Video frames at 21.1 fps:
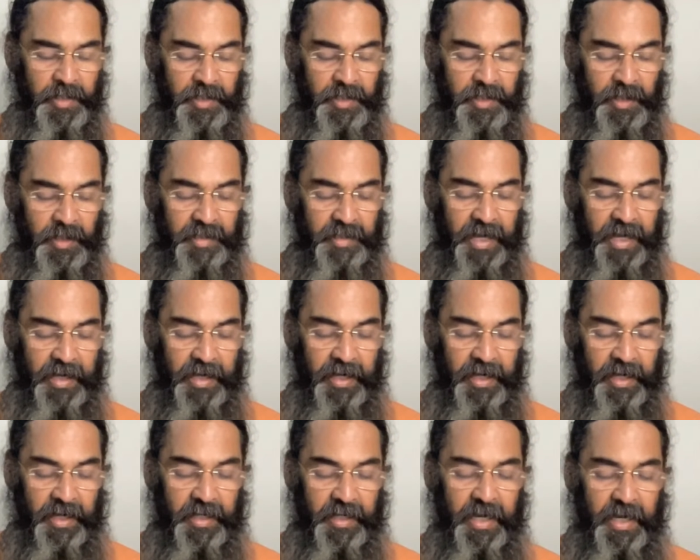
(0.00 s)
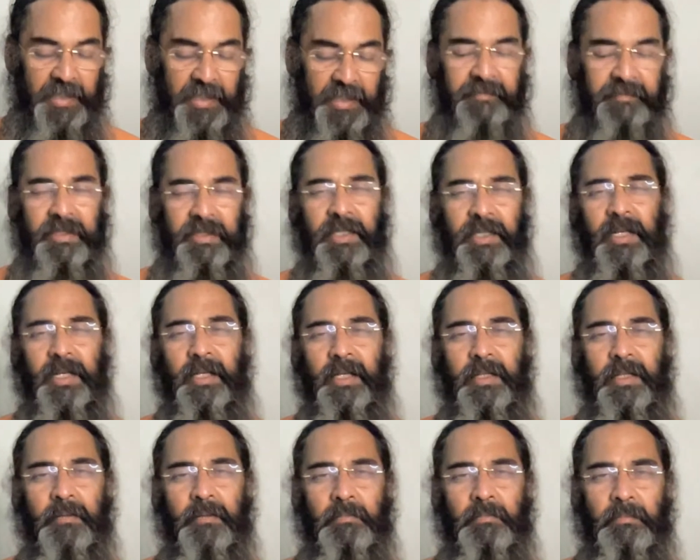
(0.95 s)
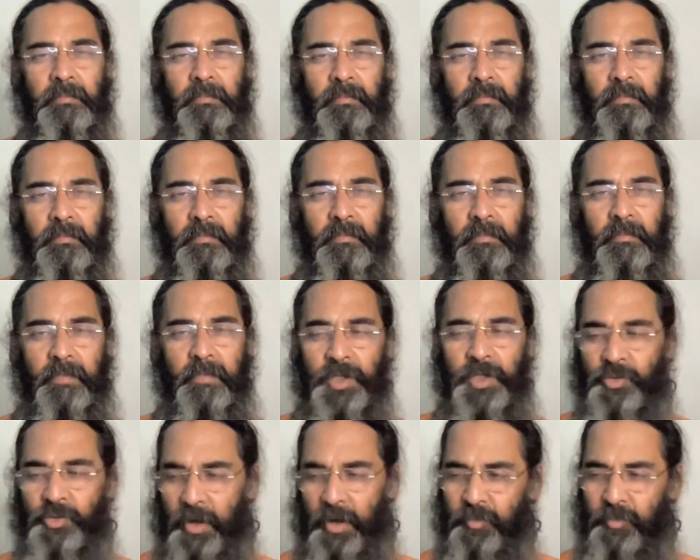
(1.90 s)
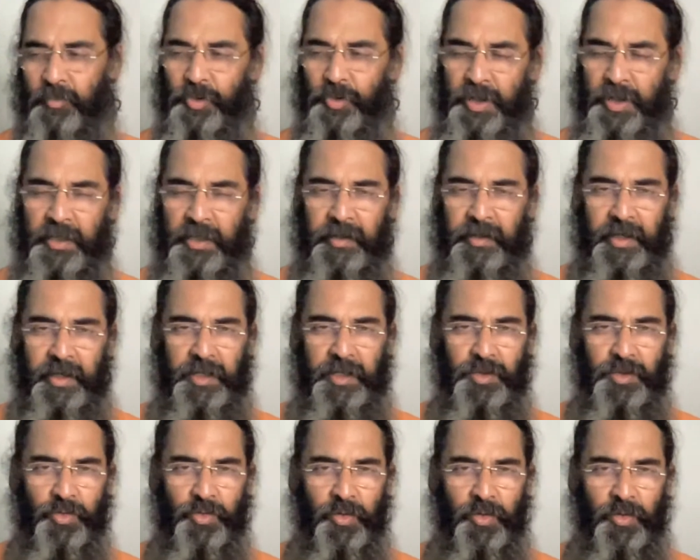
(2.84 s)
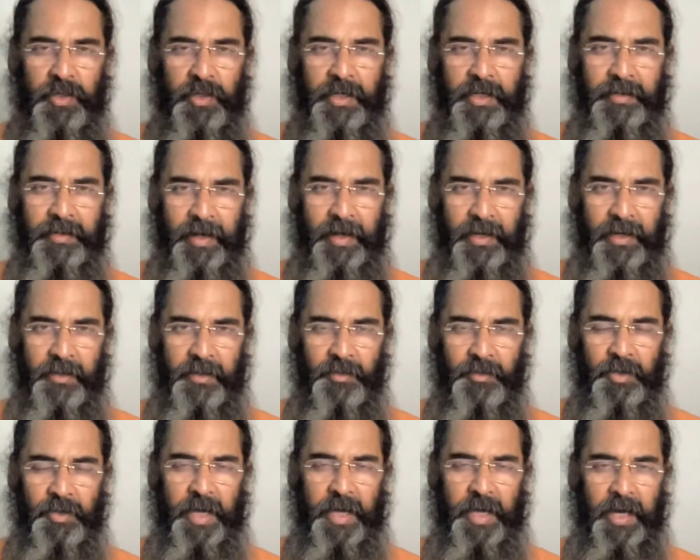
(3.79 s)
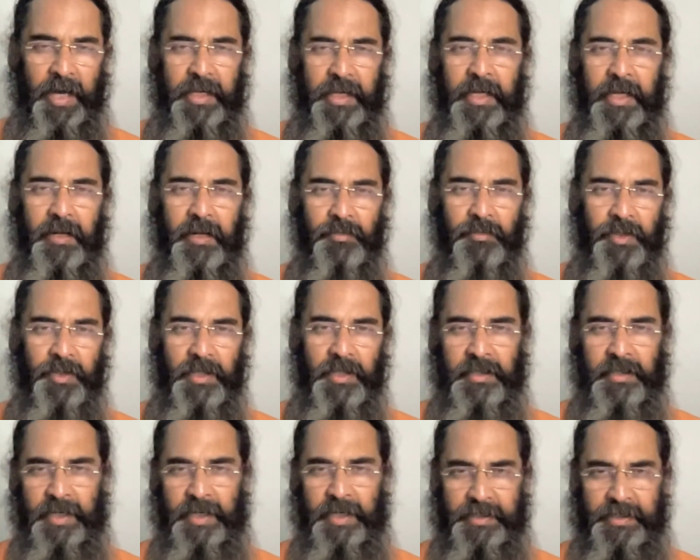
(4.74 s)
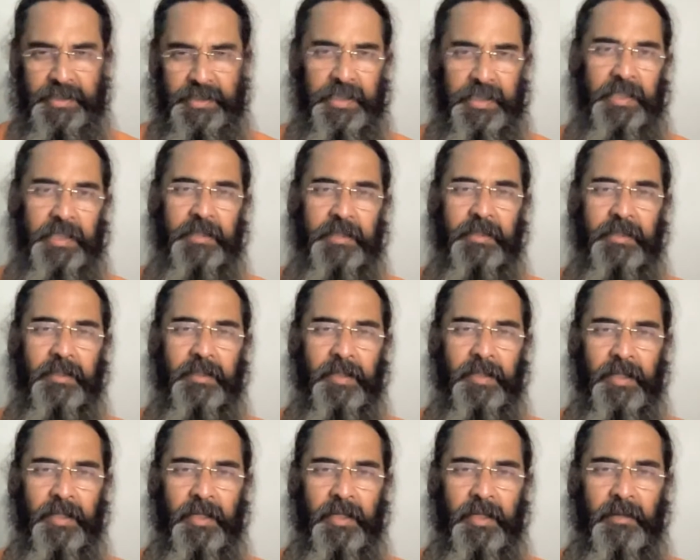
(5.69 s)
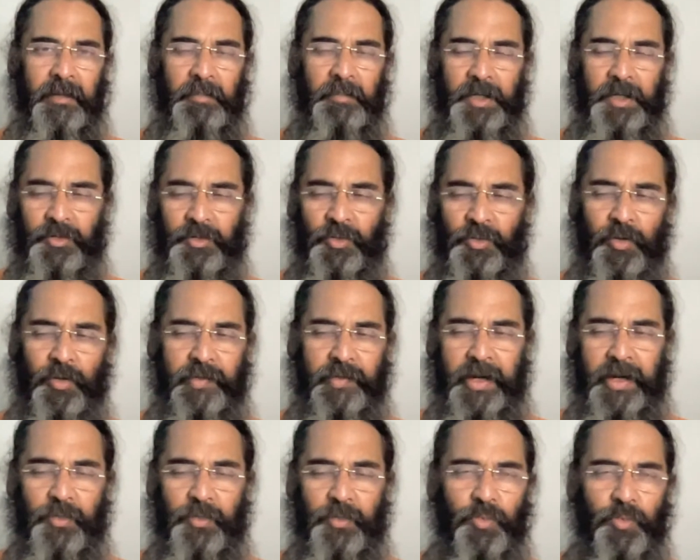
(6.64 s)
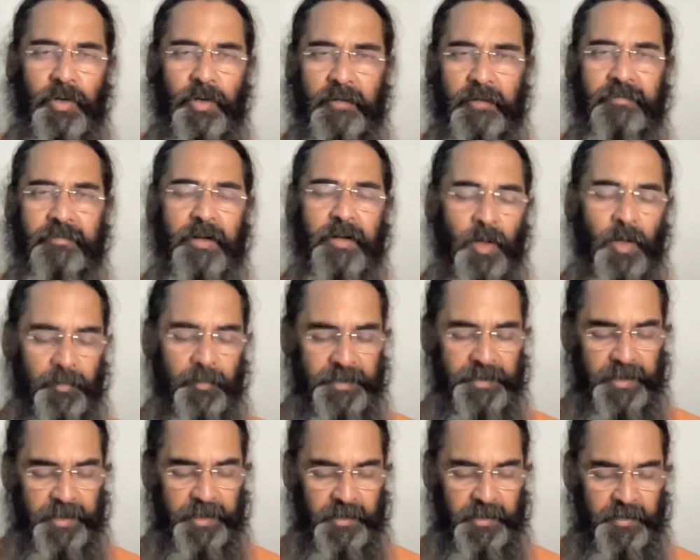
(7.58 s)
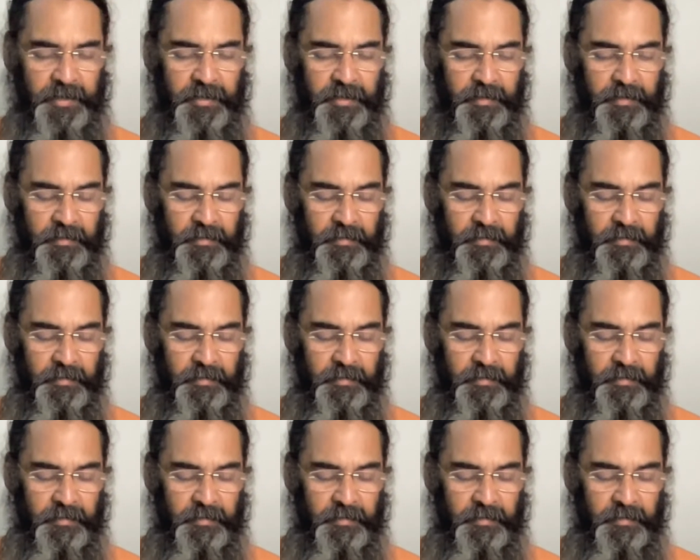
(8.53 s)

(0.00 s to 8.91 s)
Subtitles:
Yatha khadgad vyatirikitam. You are putting the sword in that. You're carrying it within that sheath. But you know they are two different objects.